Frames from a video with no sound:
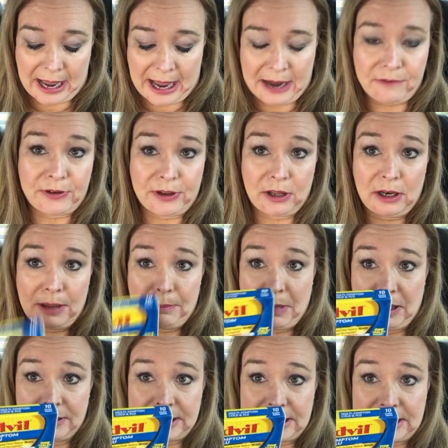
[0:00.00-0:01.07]
Advil
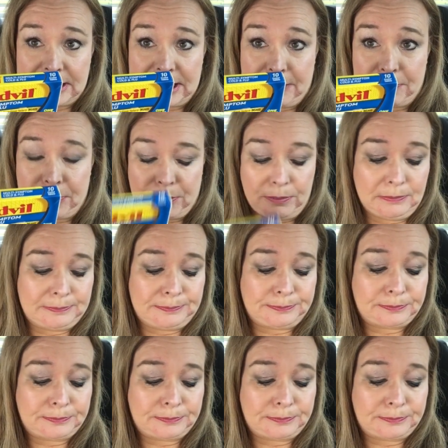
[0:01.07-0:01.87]
multi-symptom,